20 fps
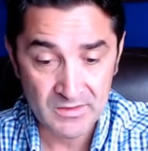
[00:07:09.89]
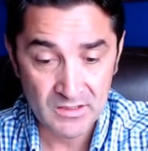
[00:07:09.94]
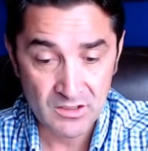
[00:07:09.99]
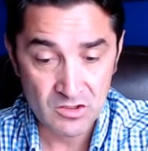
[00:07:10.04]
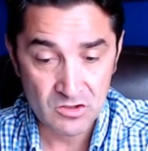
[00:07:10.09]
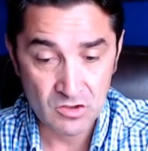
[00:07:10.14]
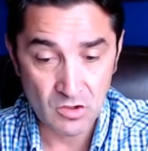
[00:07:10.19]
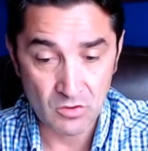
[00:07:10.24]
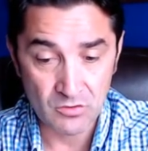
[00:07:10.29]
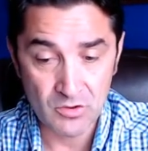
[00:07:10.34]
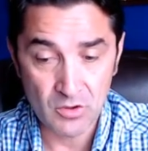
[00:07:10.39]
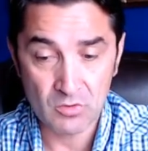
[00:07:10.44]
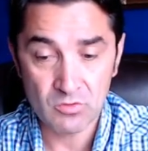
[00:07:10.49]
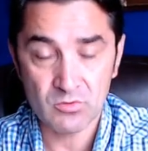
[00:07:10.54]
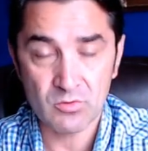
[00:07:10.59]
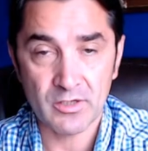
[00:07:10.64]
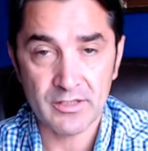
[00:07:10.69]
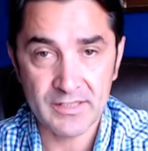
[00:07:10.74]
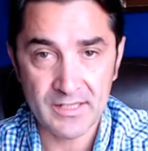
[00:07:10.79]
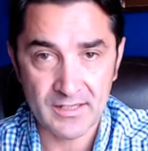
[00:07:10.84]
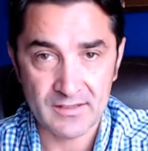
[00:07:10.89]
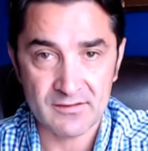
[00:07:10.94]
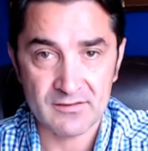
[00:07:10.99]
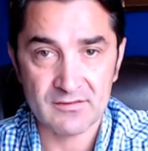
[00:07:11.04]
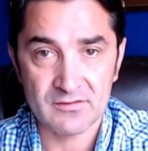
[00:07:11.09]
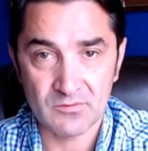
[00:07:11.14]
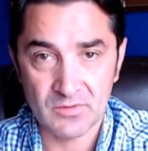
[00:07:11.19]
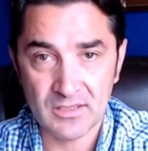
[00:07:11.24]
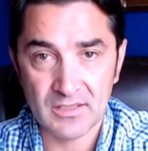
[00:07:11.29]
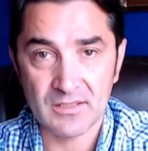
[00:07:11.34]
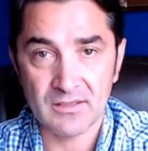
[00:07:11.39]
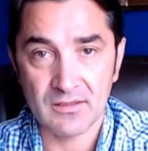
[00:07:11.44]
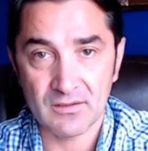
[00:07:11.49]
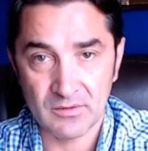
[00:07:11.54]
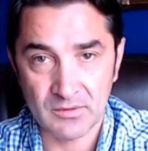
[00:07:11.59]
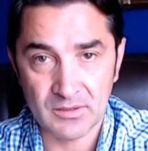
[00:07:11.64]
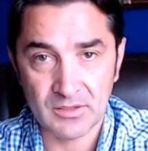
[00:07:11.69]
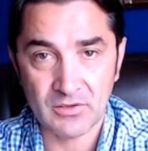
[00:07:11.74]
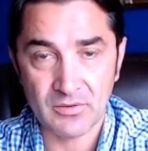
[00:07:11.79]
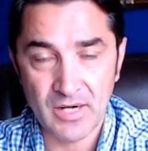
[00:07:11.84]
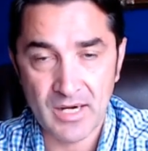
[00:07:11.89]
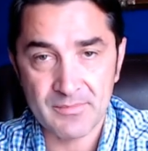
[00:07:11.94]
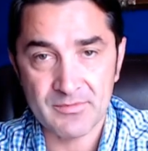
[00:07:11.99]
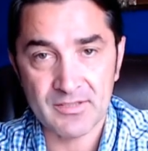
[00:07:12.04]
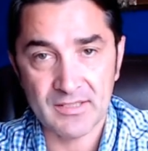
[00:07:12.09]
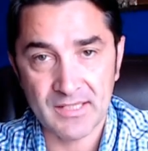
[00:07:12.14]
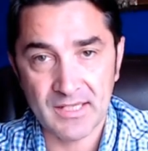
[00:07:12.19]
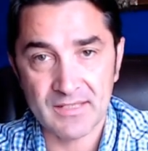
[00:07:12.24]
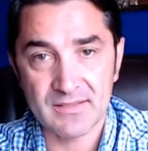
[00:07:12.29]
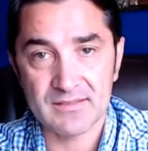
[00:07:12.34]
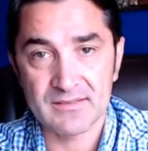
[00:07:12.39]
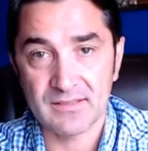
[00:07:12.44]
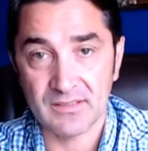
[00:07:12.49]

so those were, yes, were crimes against